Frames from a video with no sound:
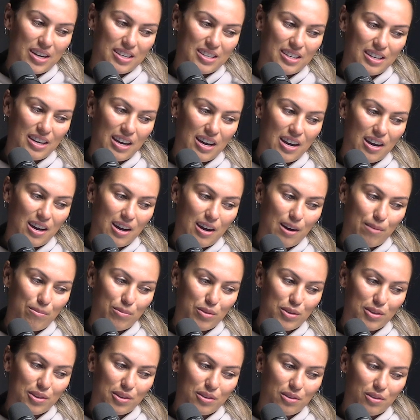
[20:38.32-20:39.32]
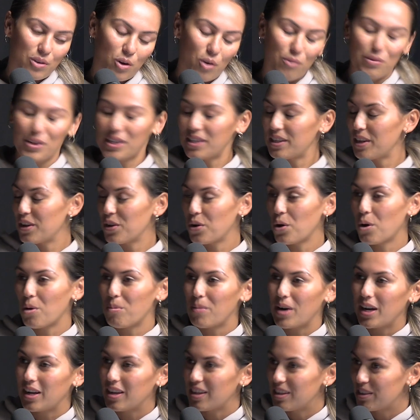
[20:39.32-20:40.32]
But um, obviously,
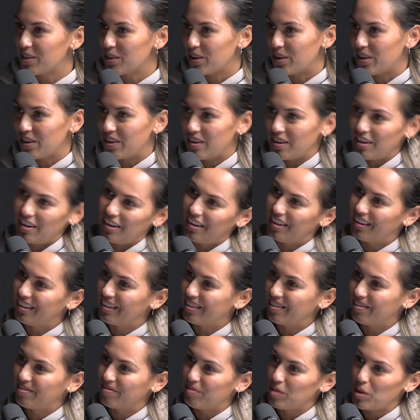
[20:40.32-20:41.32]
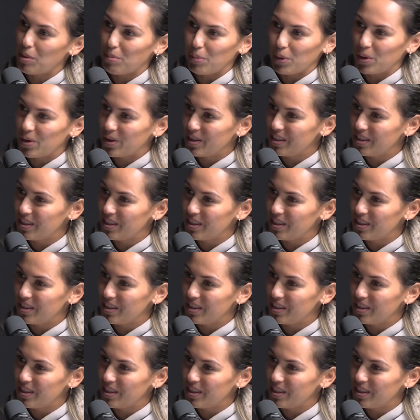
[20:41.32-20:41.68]
your money's on the